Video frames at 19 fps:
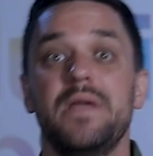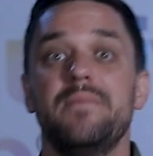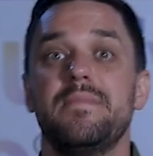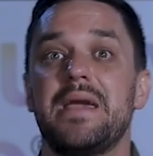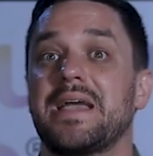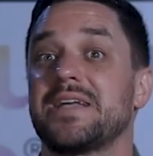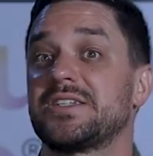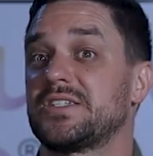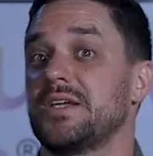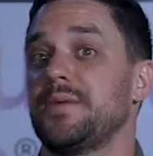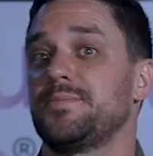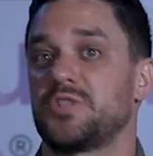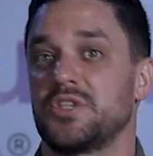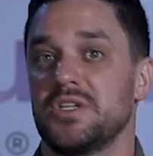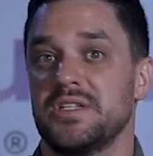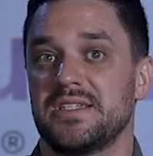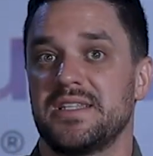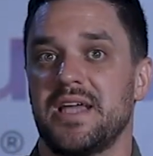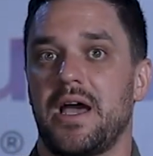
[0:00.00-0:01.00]
we make
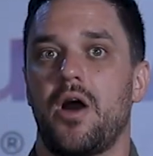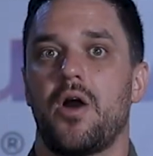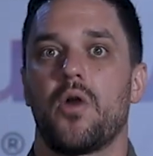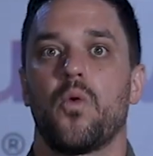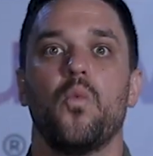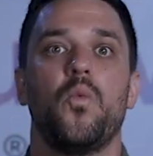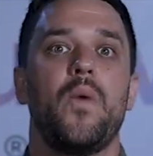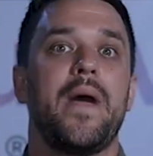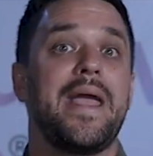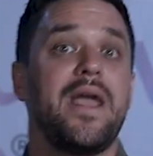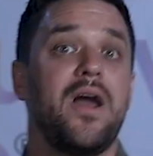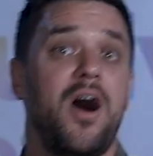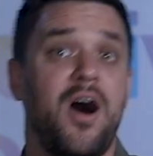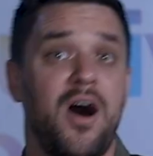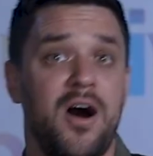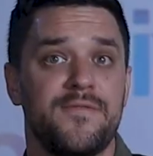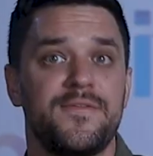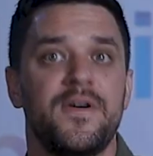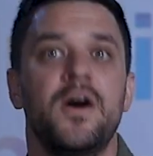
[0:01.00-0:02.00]
assumptions that are way
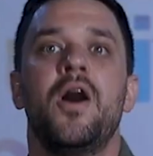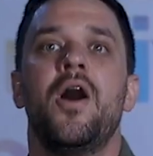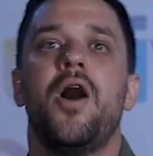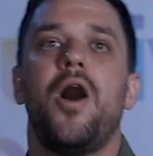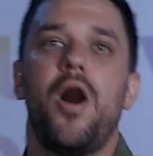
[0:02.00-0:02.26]
off,